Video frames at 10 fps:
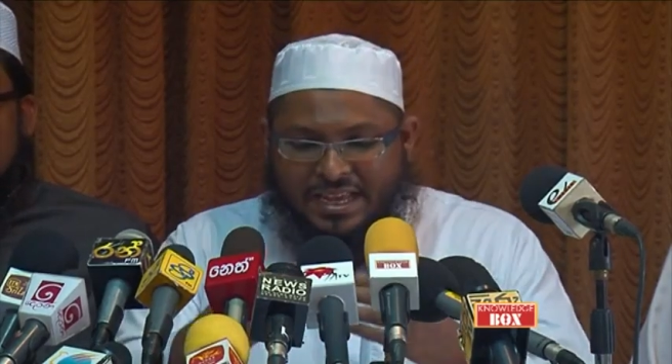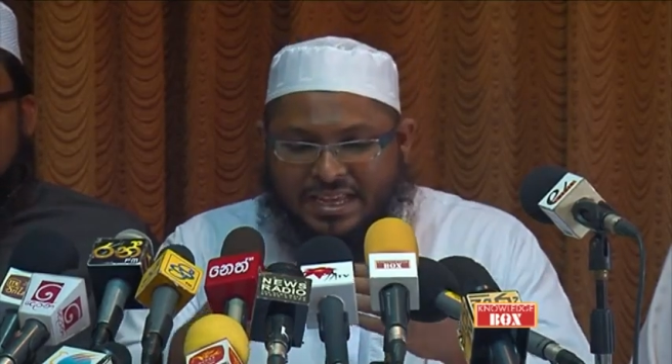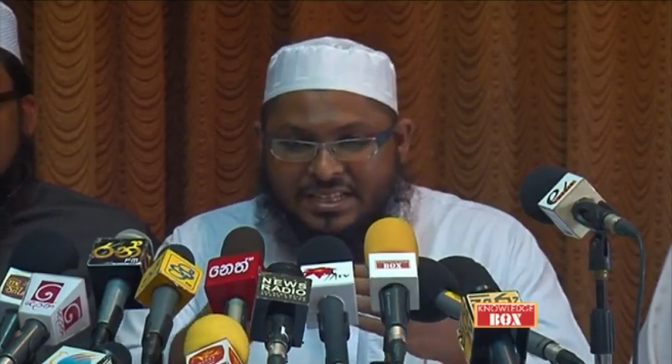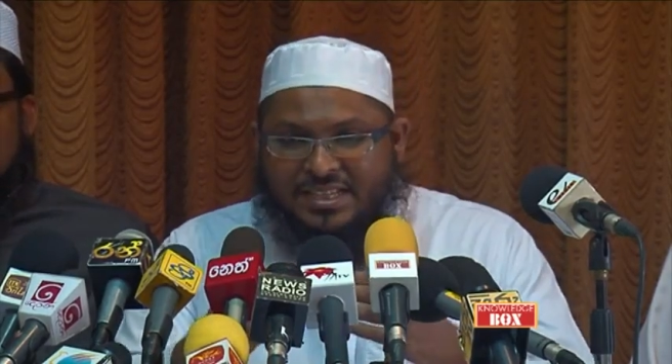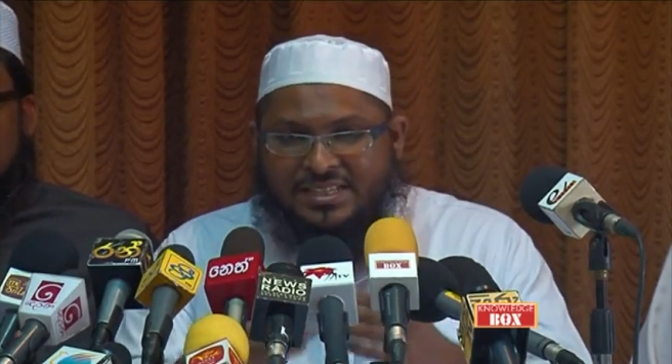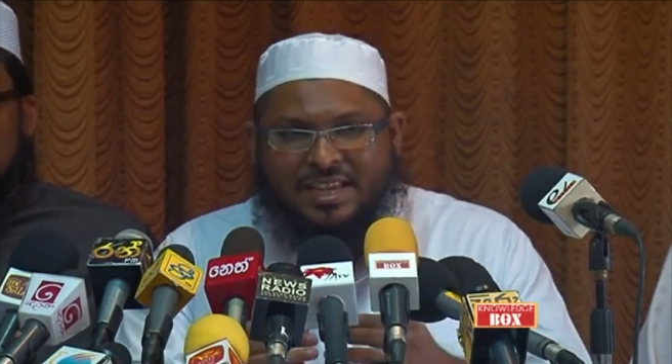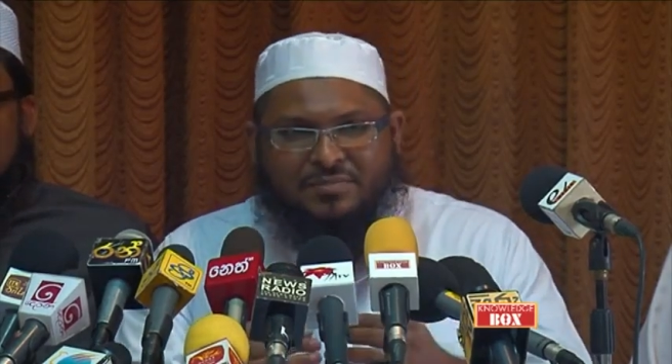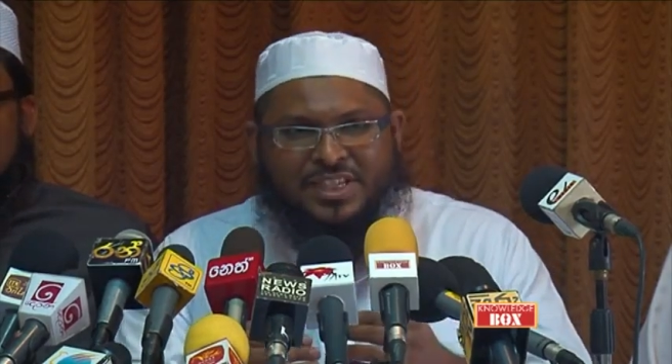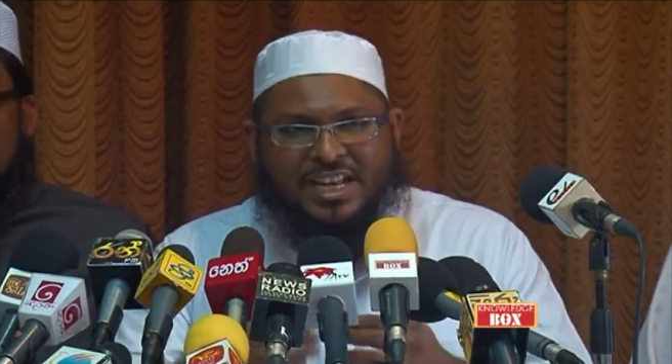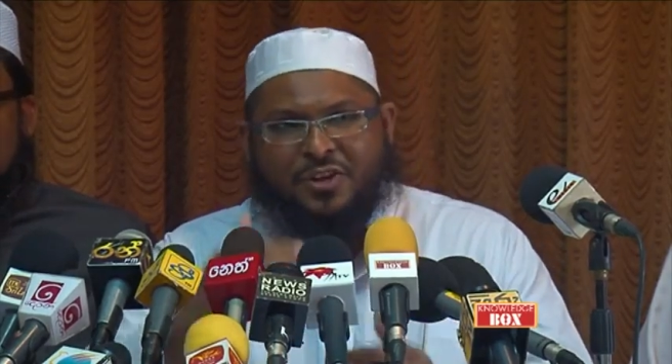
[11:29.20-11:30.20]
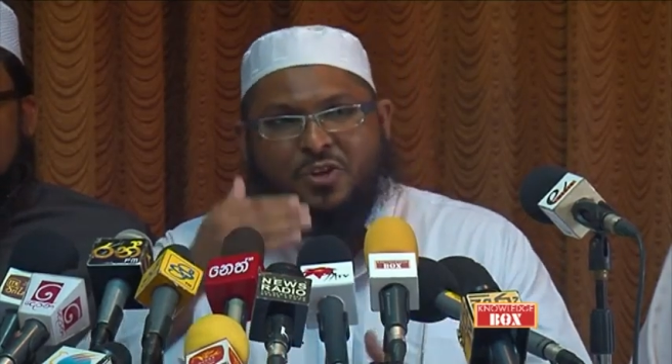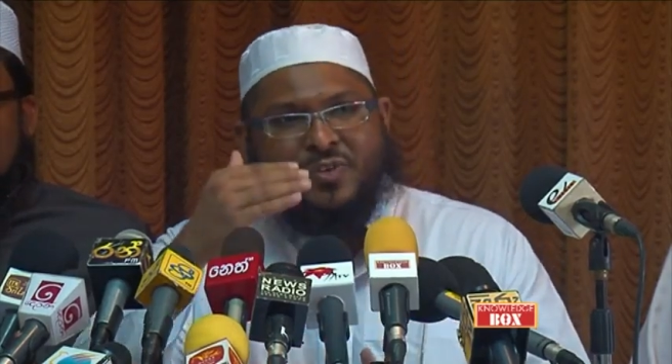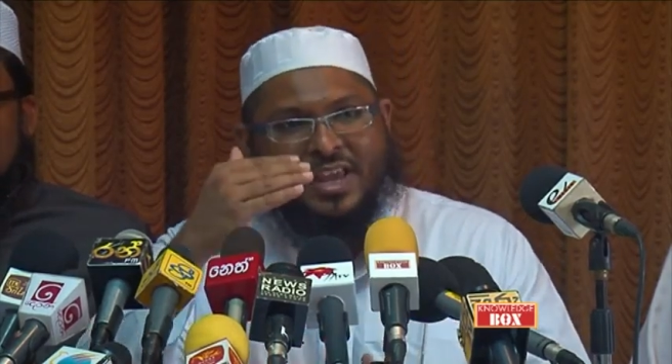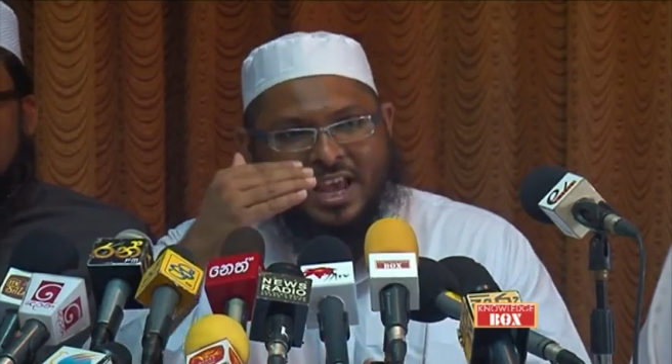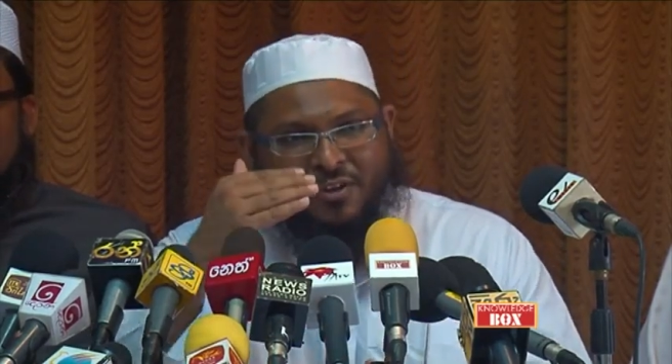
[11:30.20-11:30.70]
In the same
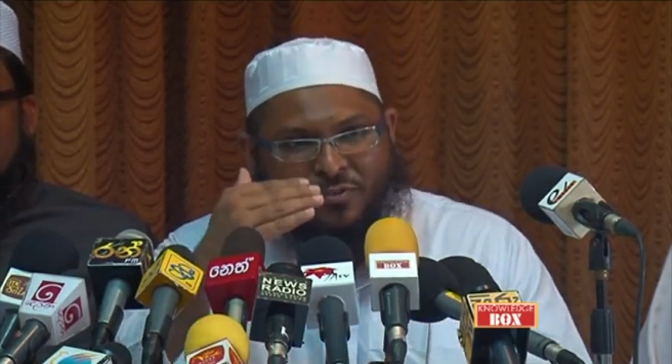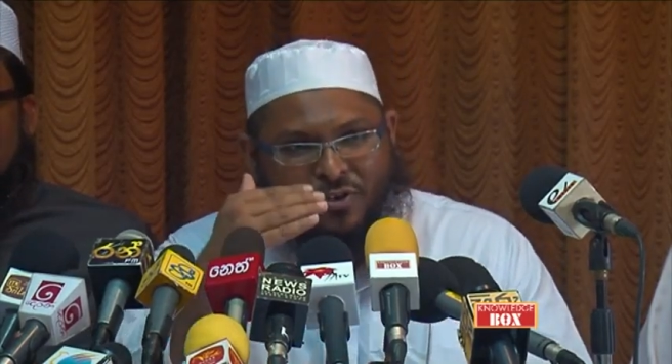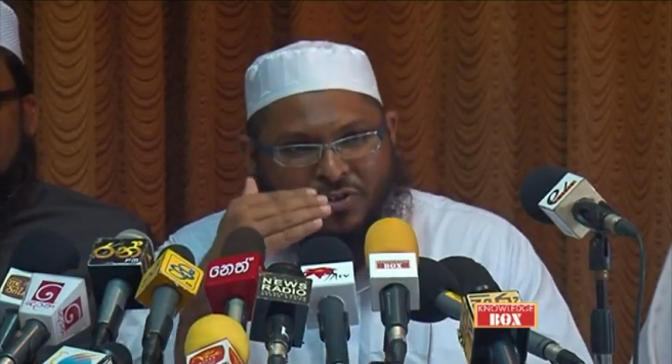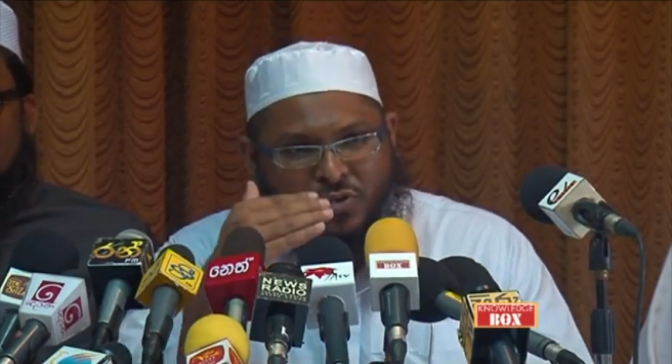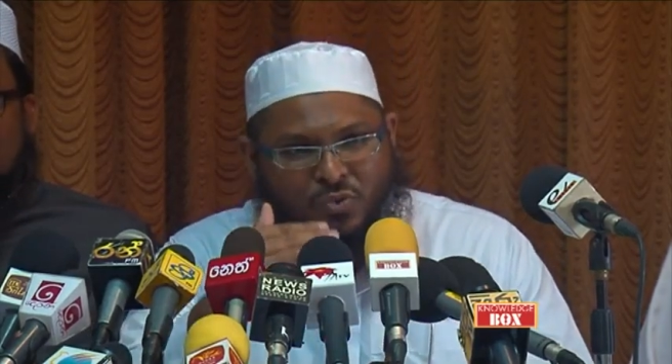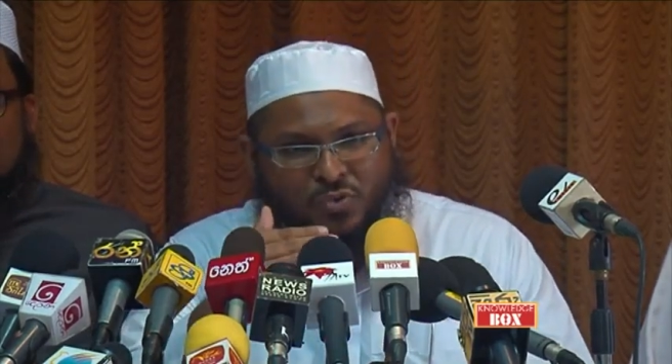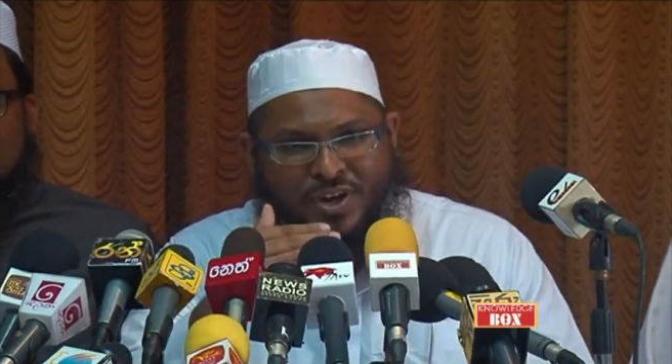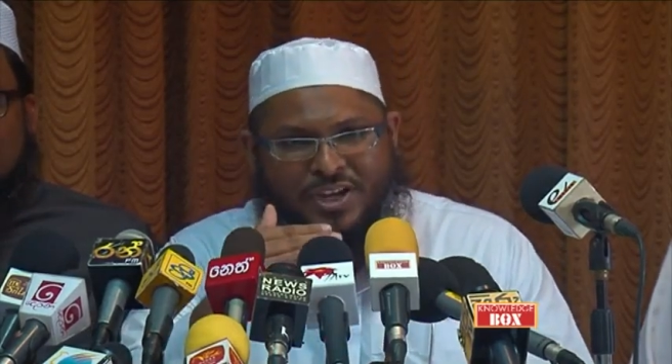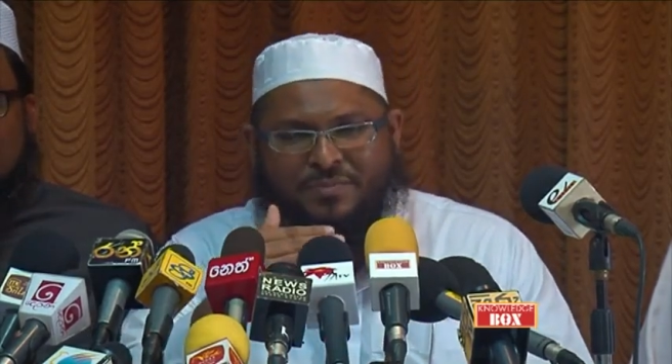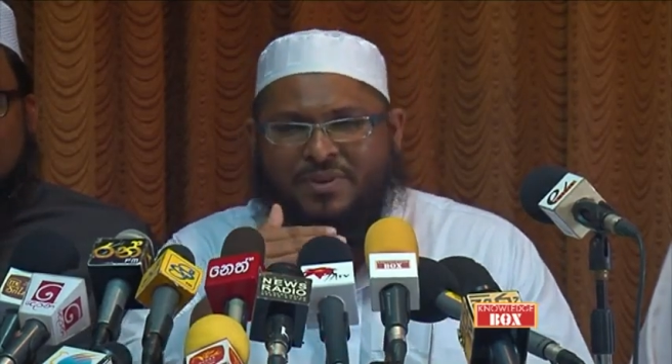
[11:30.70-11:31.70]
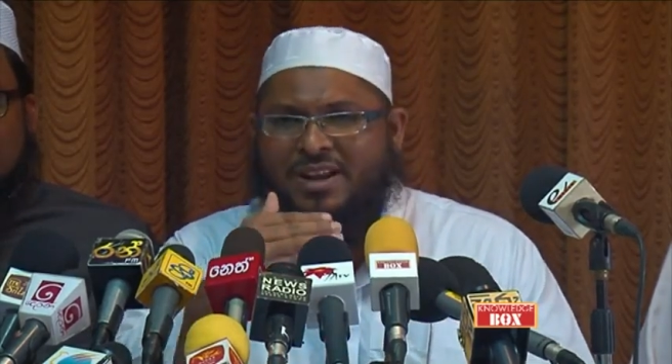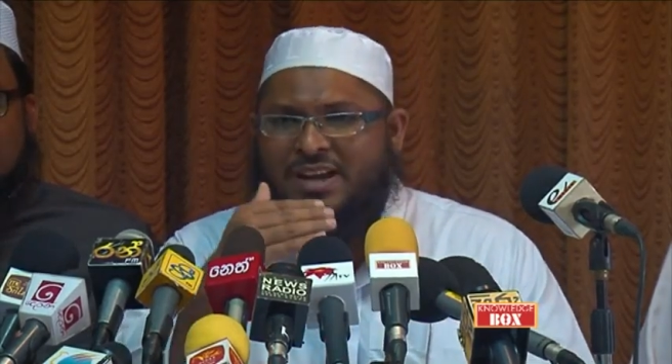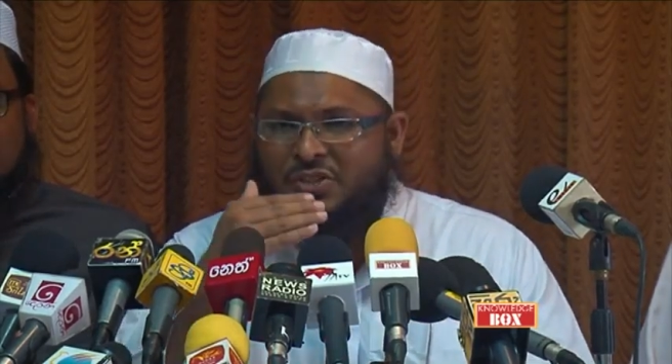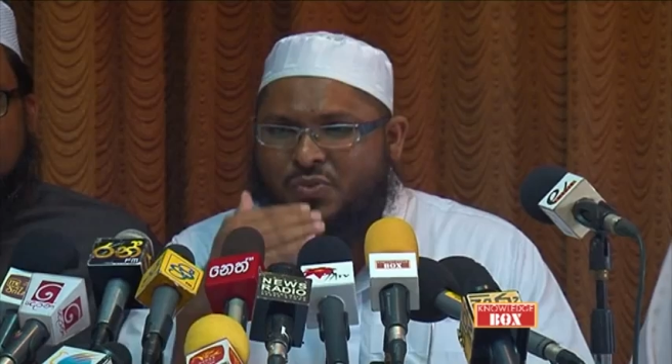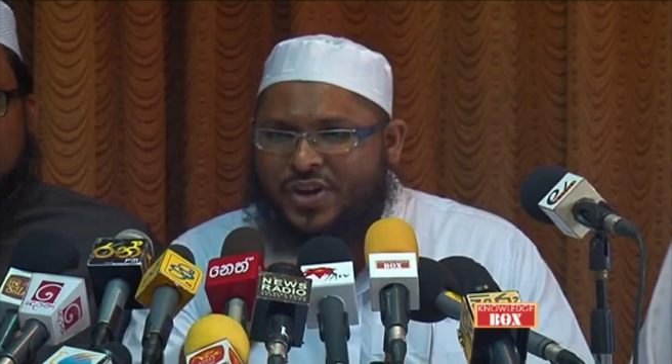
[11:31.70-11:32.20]
scenario, we have for 20 products,